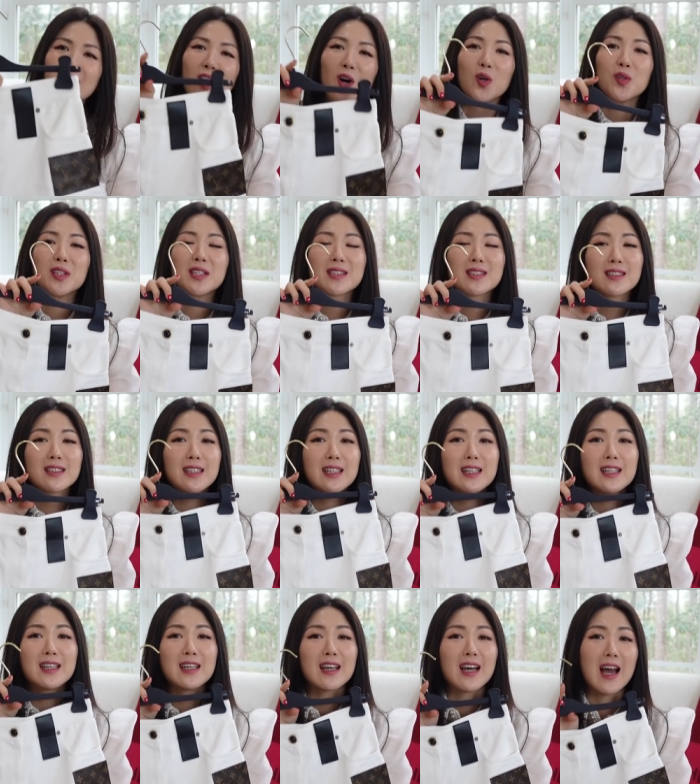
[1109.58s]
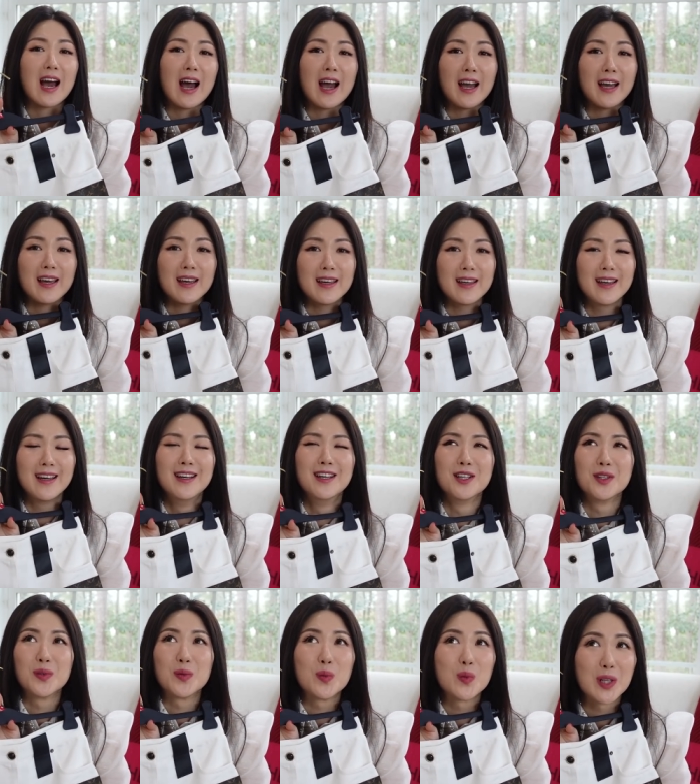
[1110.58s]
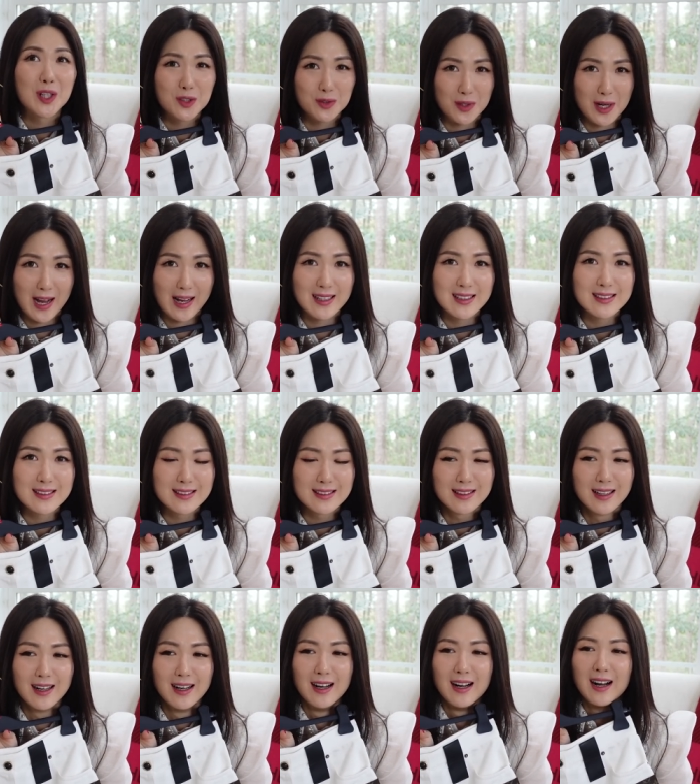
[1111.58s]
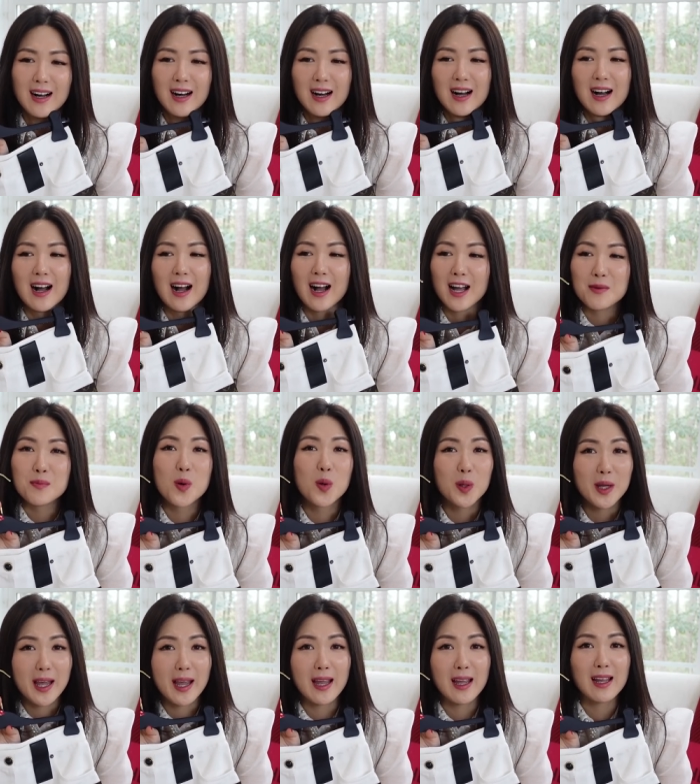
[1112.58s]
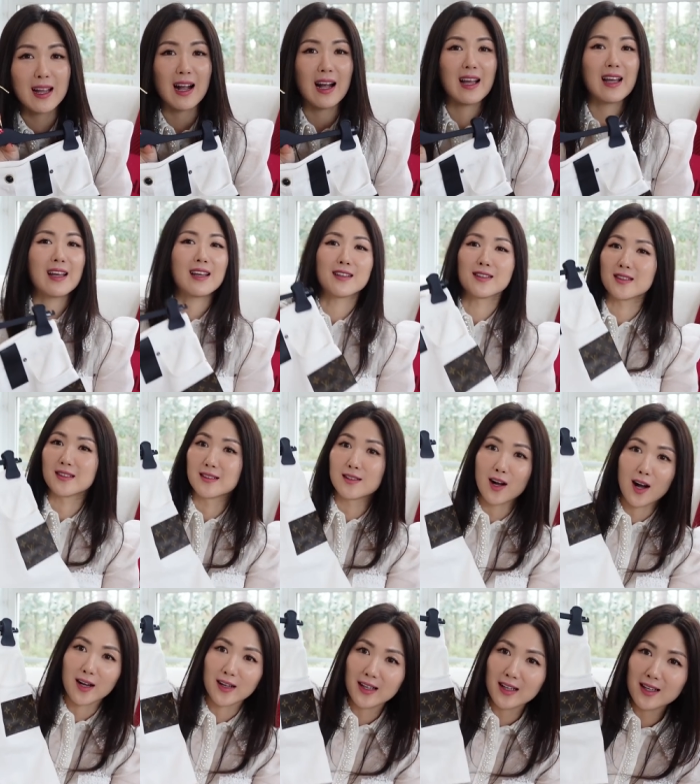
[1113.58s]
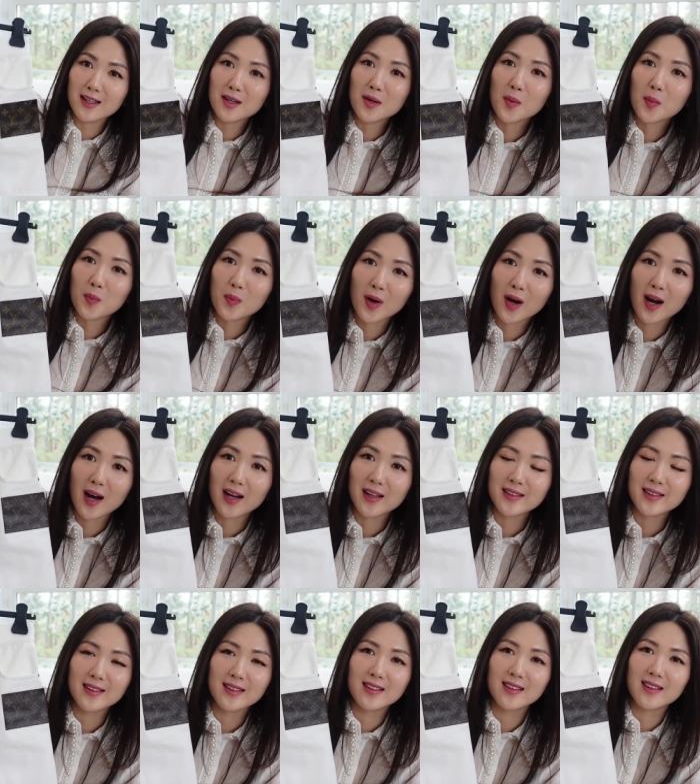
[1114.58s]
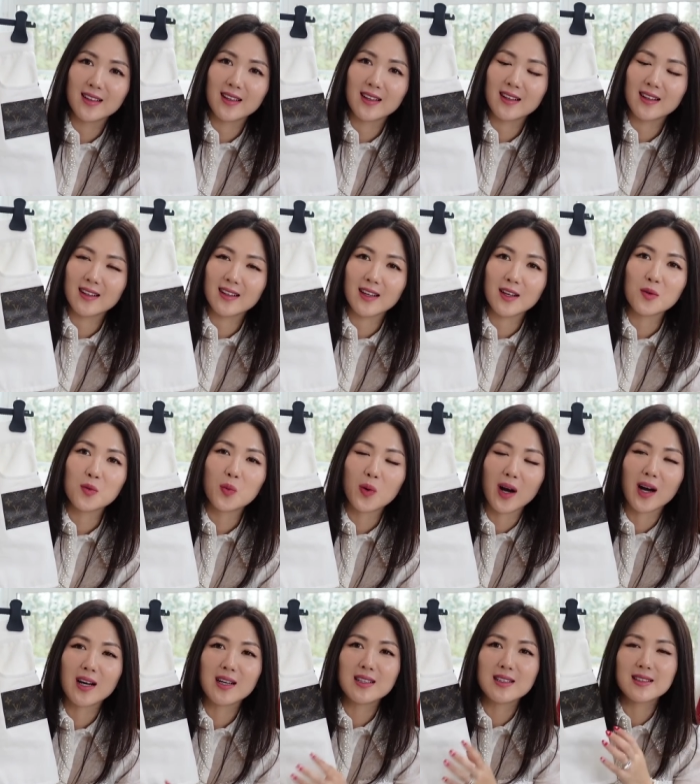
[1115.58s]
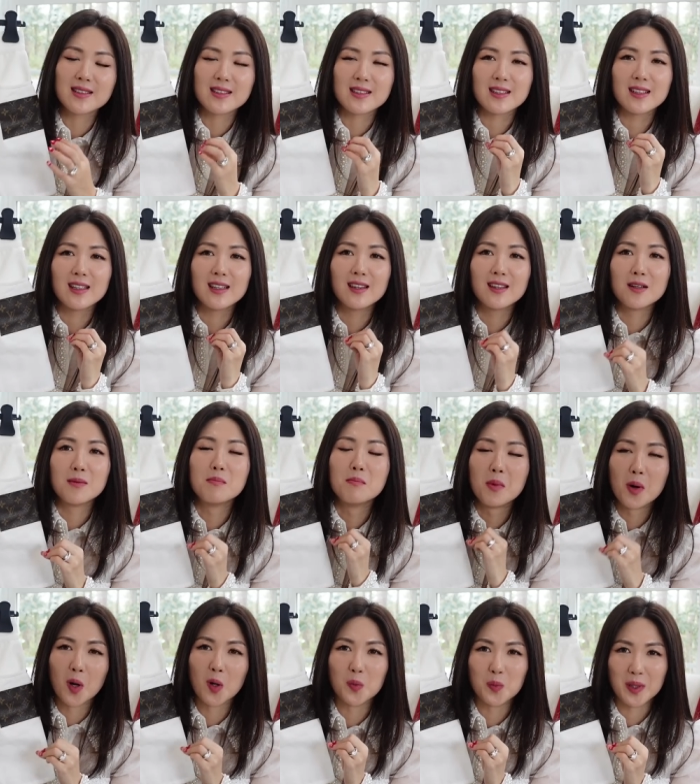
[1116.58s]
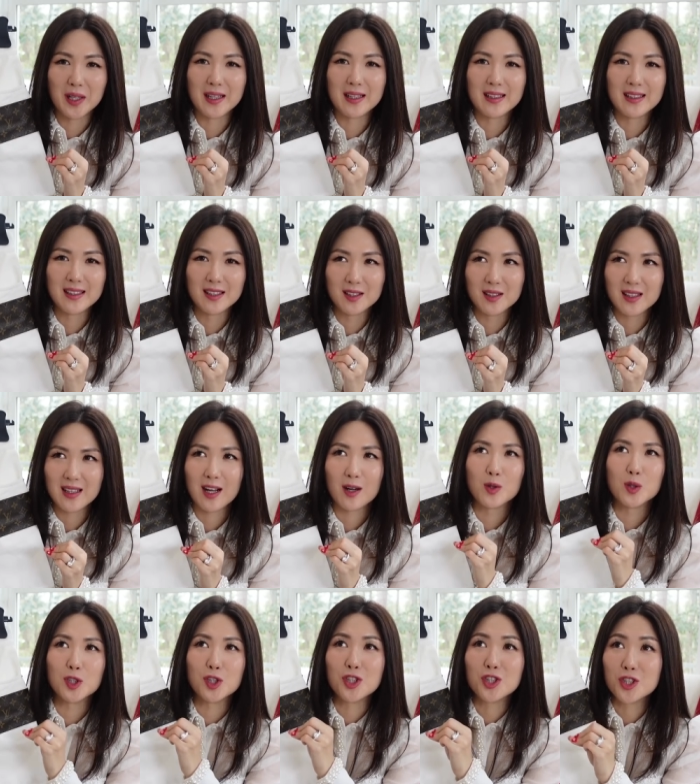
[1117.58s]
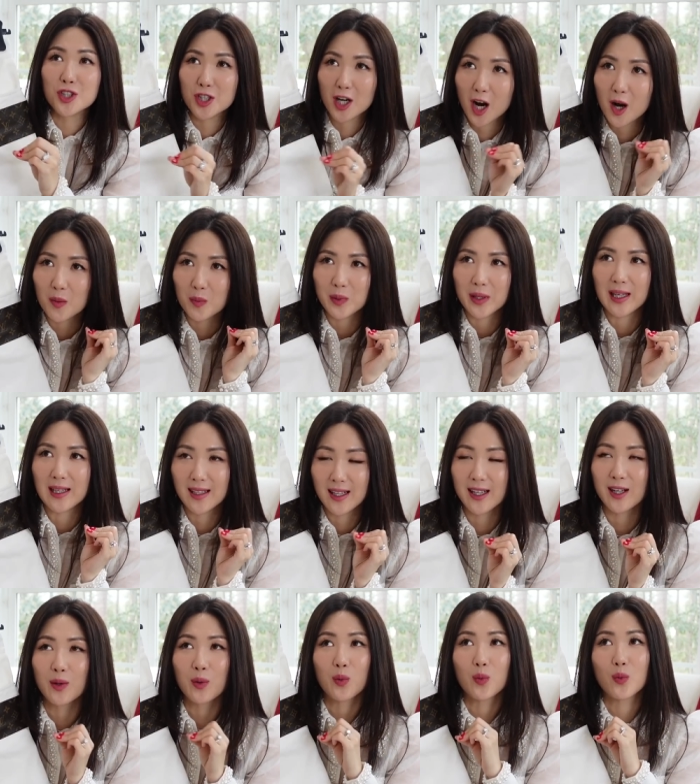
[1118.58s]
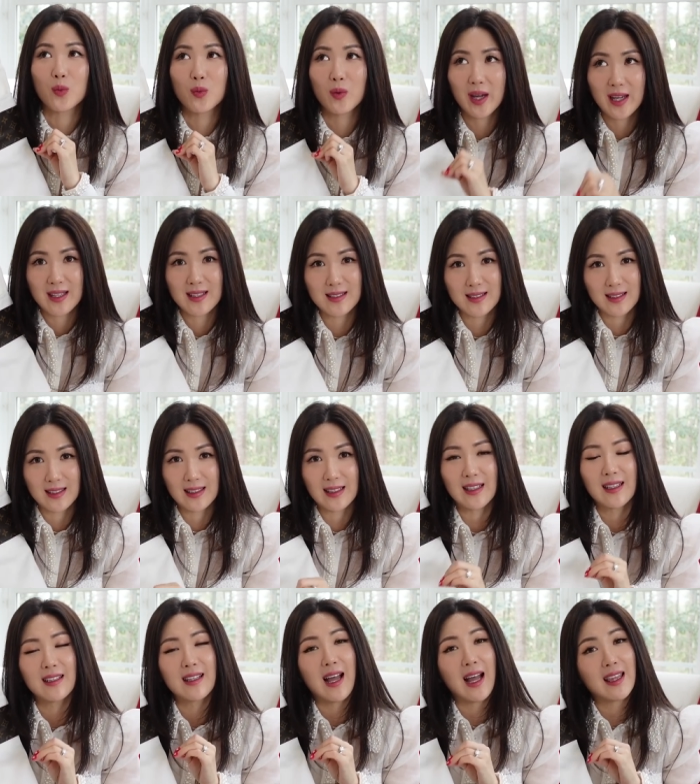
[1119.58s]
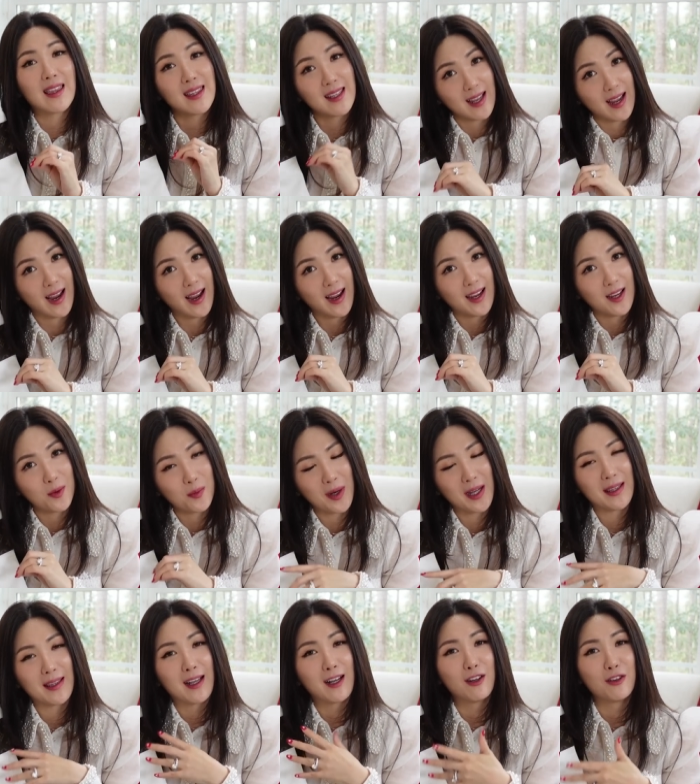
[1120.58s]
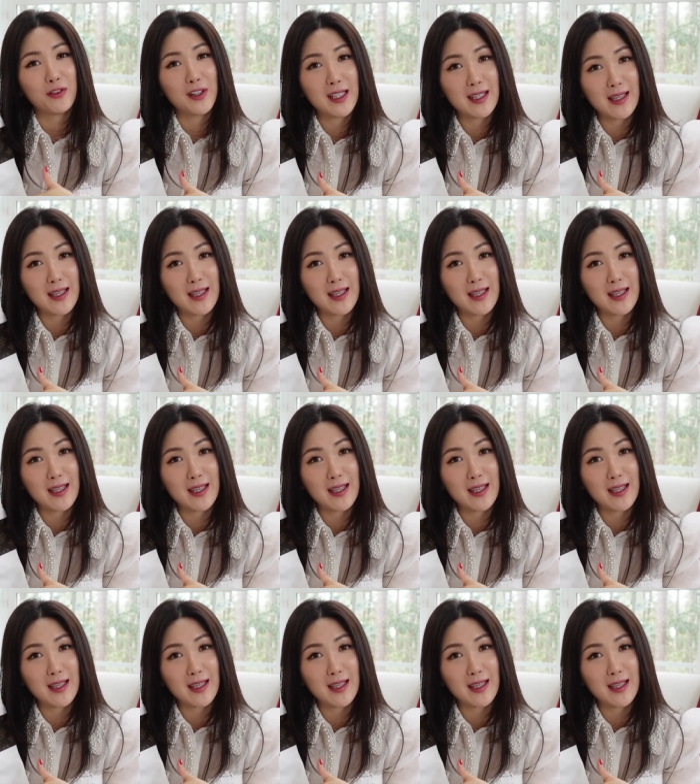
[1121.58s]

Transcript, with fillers: Honestly, I regret. I'm okay, I got it, but it was the moment I was shopping like crazy that day when L V